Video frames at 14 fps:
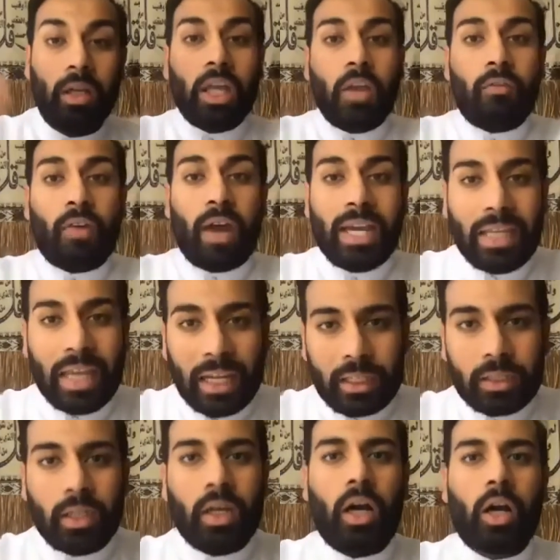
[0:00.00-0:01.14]
If I get
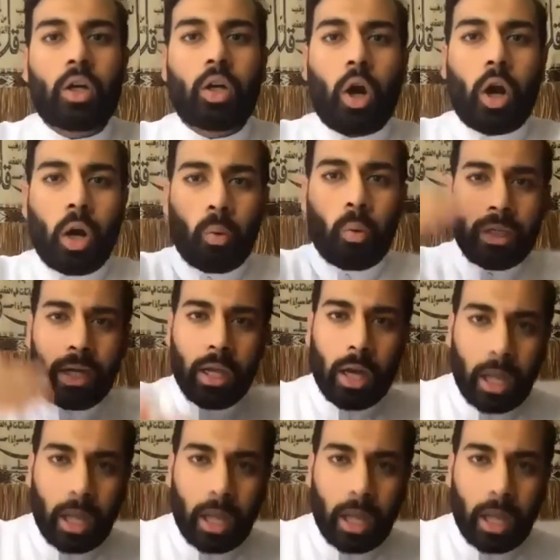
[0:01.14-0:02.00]
a car one day,